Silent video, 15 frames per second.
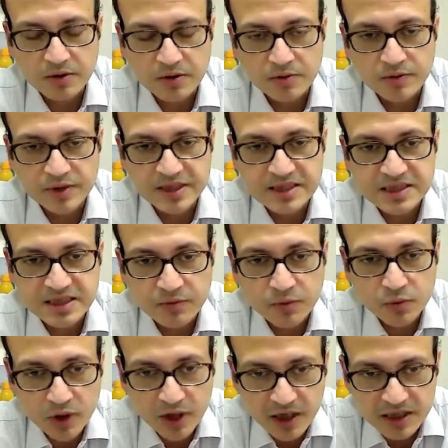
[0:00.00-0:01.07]
with some
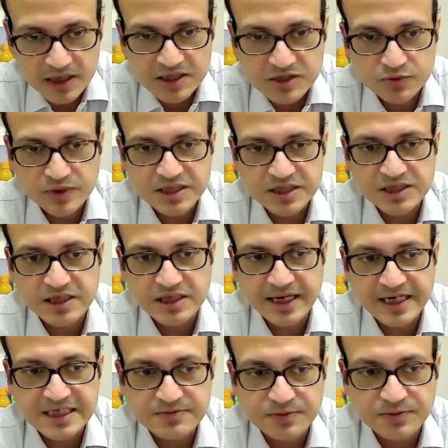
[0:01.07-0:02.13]
words which
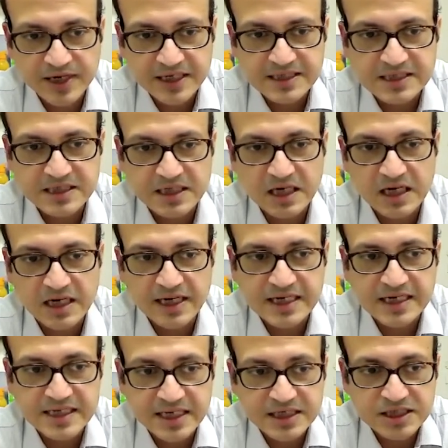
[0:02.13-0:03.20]
express an
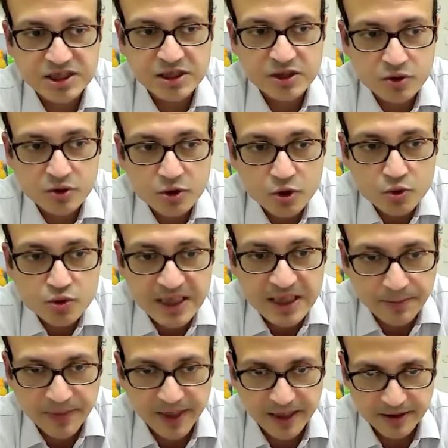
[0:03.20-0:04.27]
intention to do
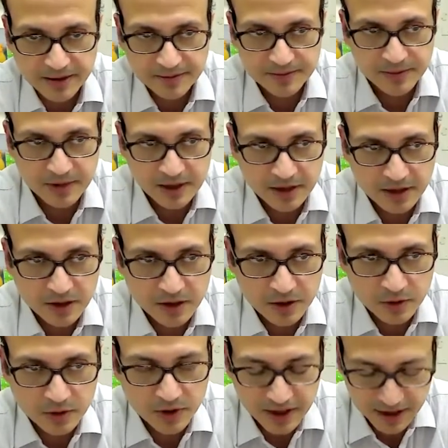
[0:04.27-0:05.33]
something.
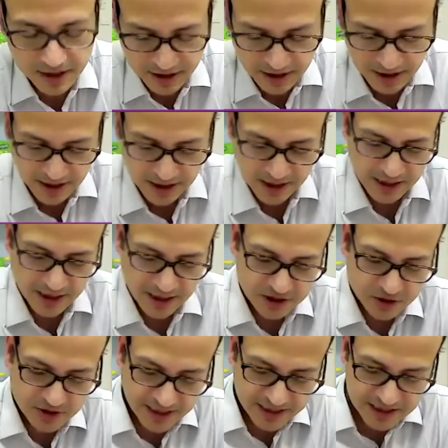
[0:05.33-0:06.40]
Okay. So
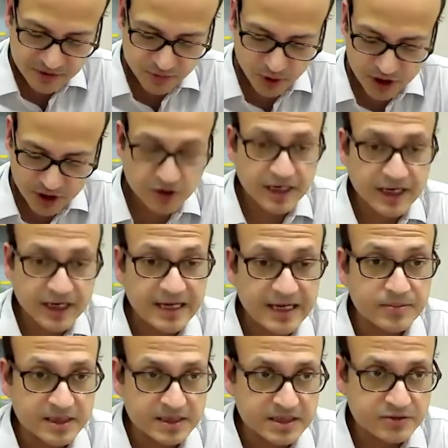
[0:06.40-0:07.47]
that is what your
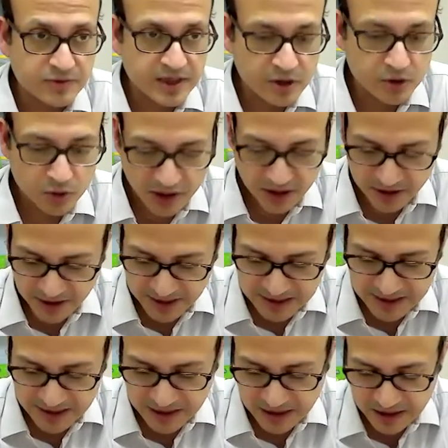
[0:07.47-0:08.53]
aim is when you are
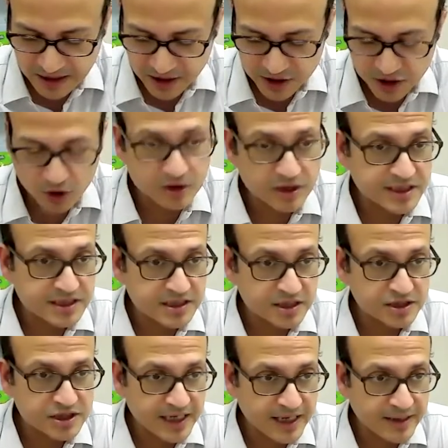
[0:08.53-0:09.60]
writing your
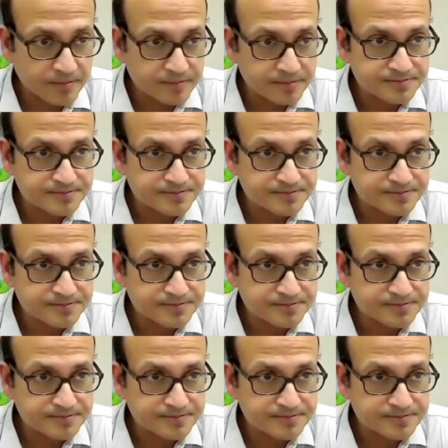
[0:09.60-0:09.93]
research aim.